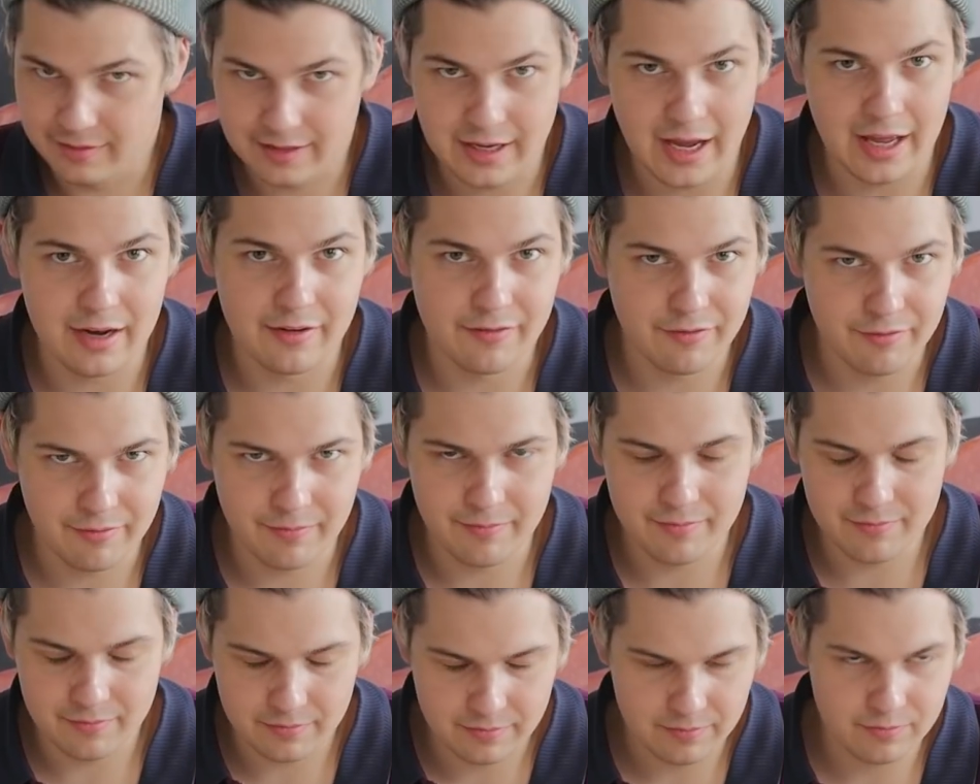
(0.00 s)
kind of
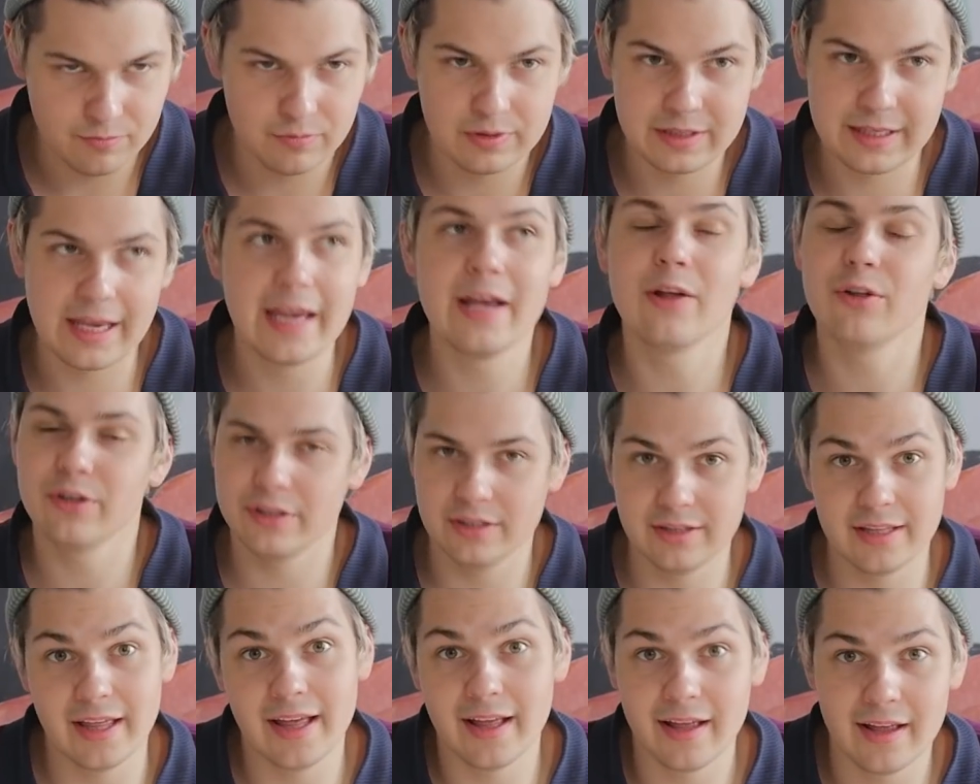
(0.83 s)

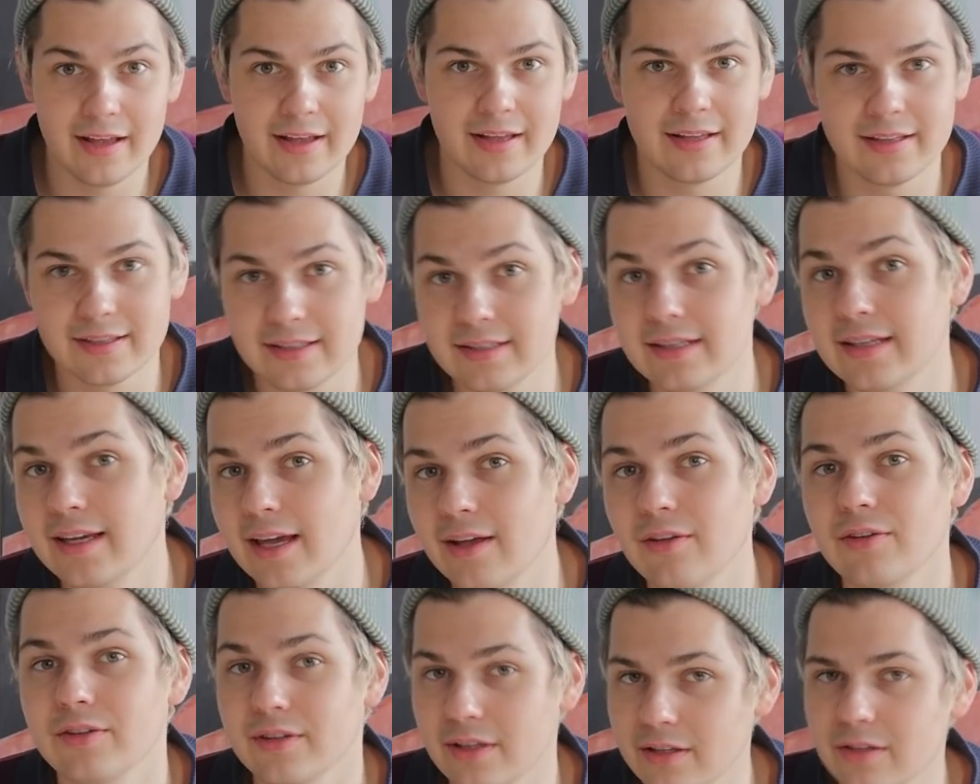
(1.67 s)
killing the
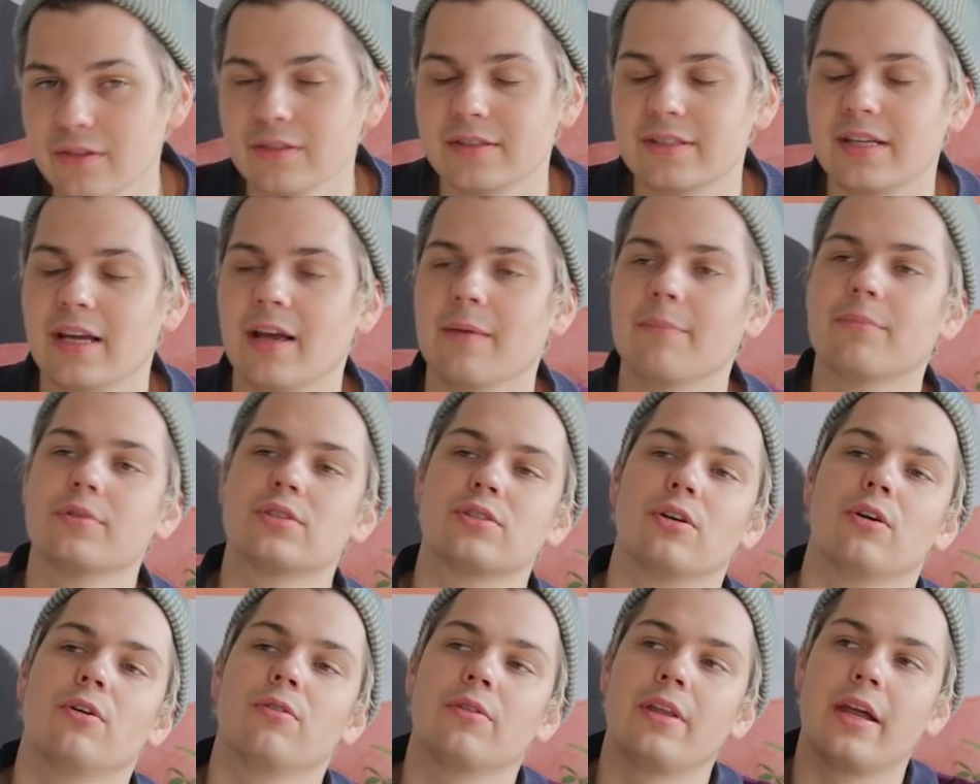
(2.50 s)
little tip.
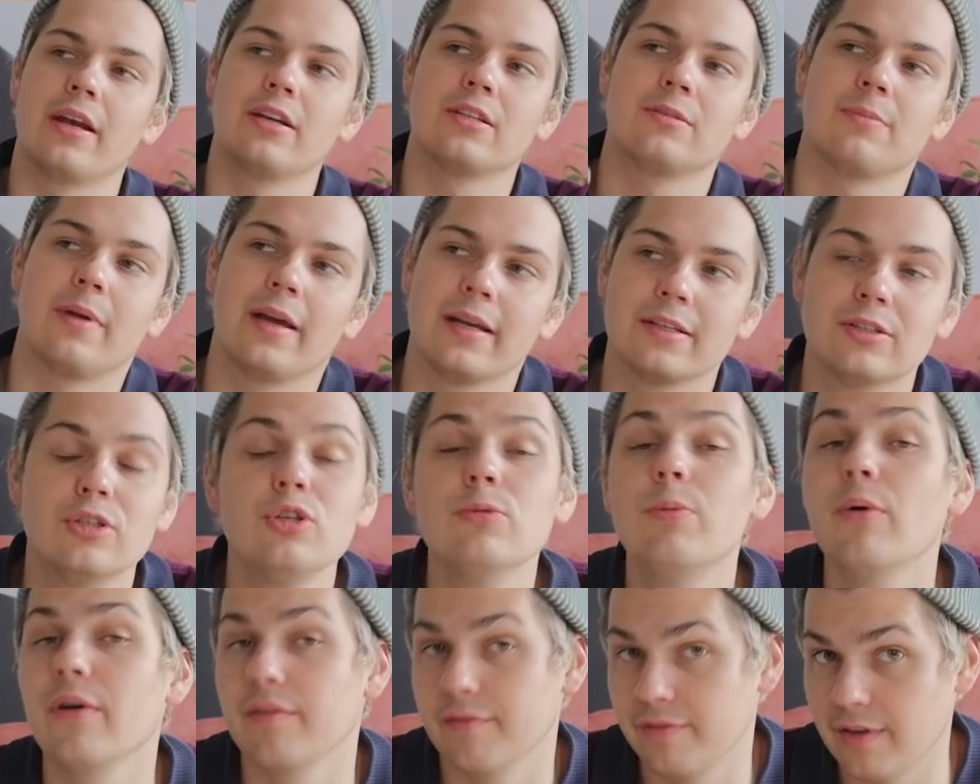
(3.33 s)
So that is my
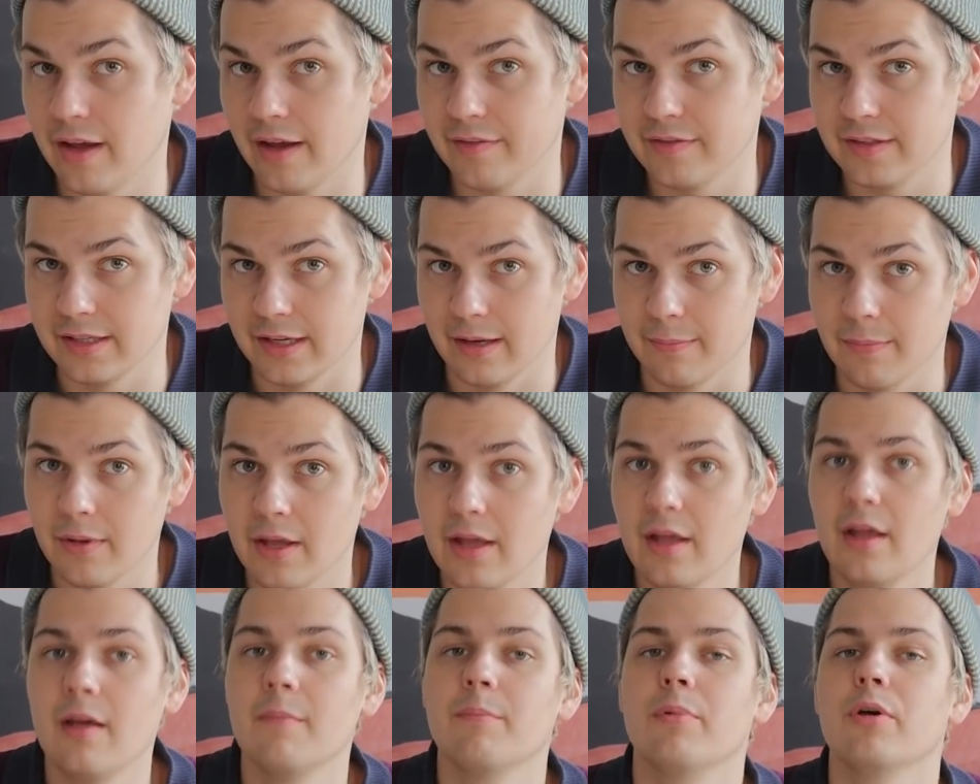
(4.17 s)
2.5 tip,
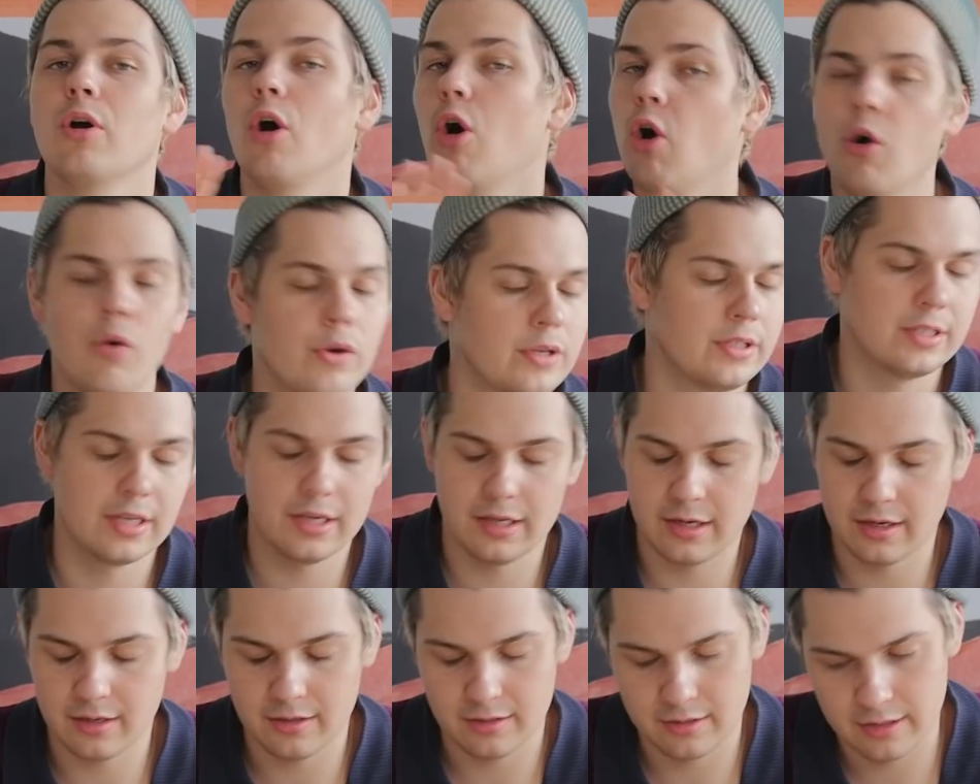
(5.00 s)
but always
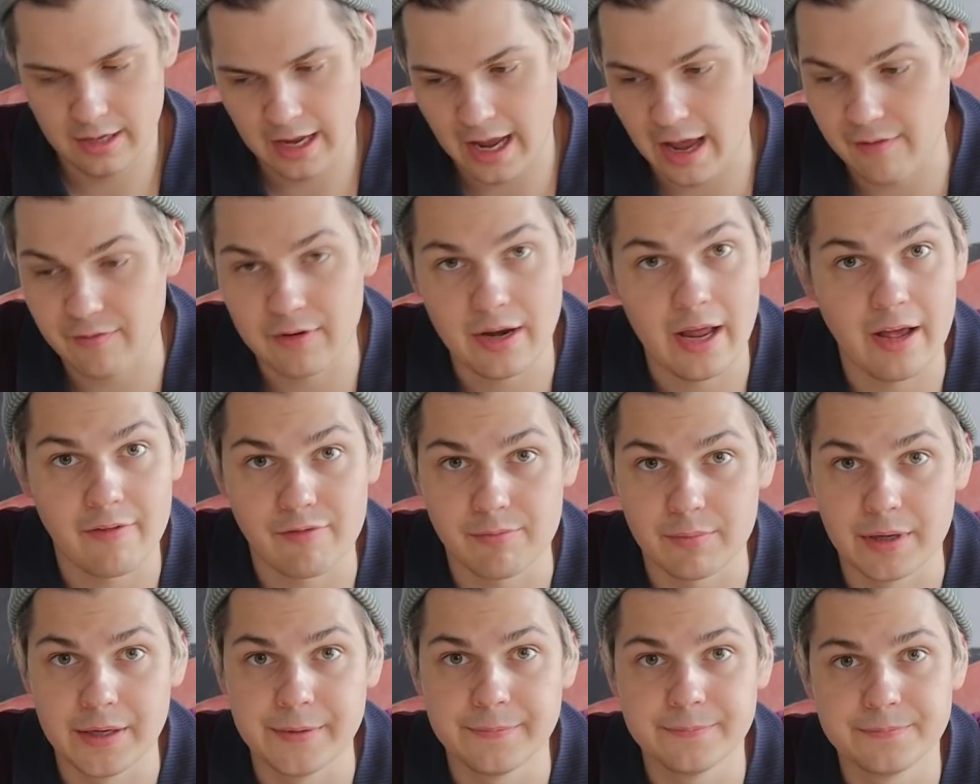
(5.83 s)
get half and
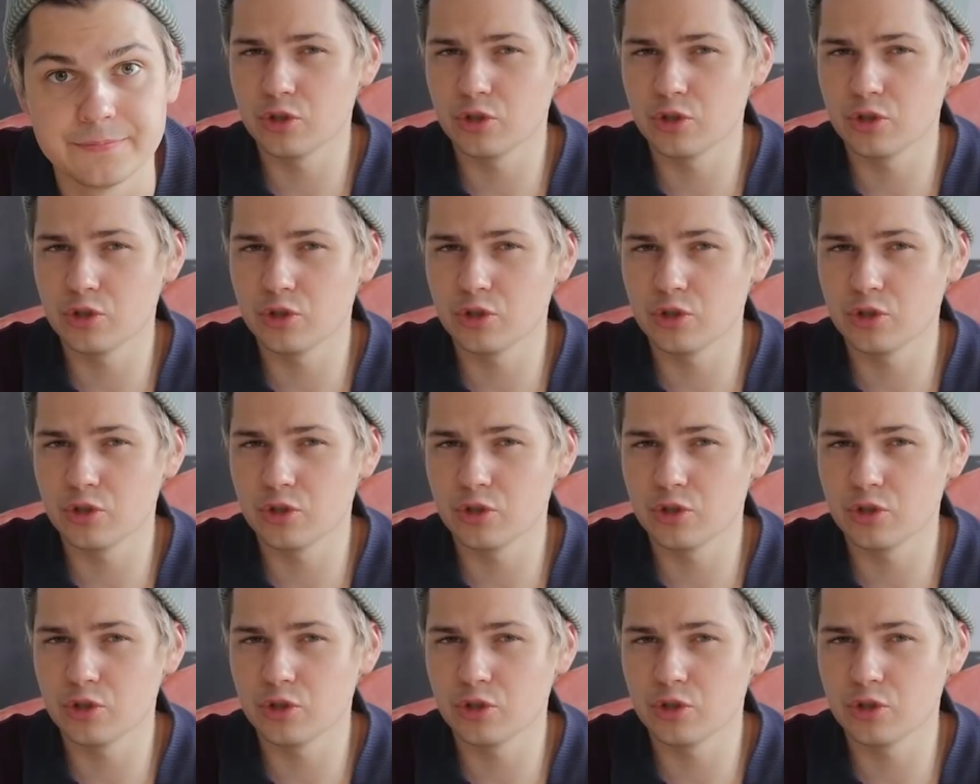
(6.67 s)
half meat.